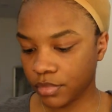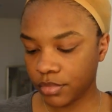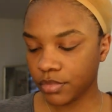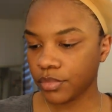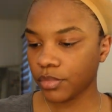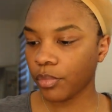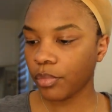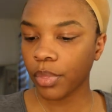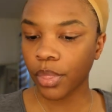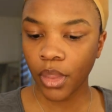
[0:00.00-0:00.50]
I
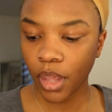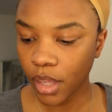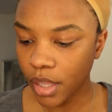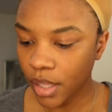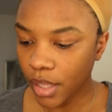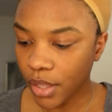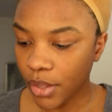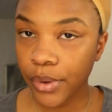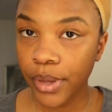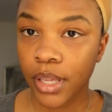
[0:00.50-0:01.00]
believe.
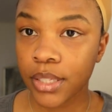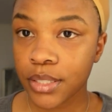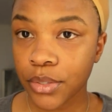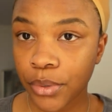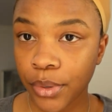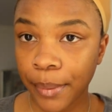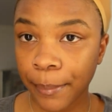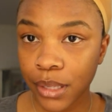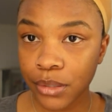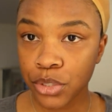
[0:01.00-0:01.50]
Um, it was
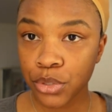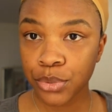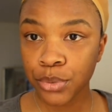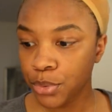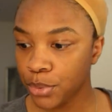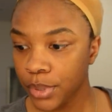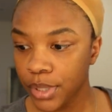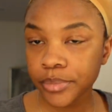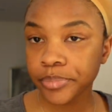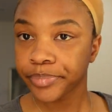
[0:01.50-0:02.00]
like
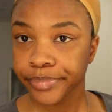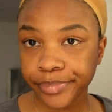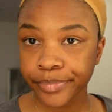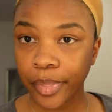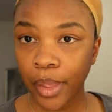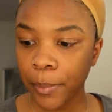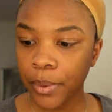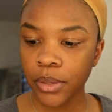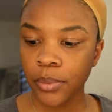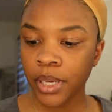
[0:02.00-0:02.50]
fourteen
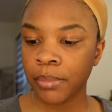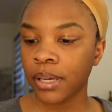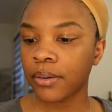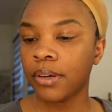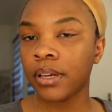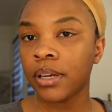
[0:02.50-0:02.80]
dollars with tax,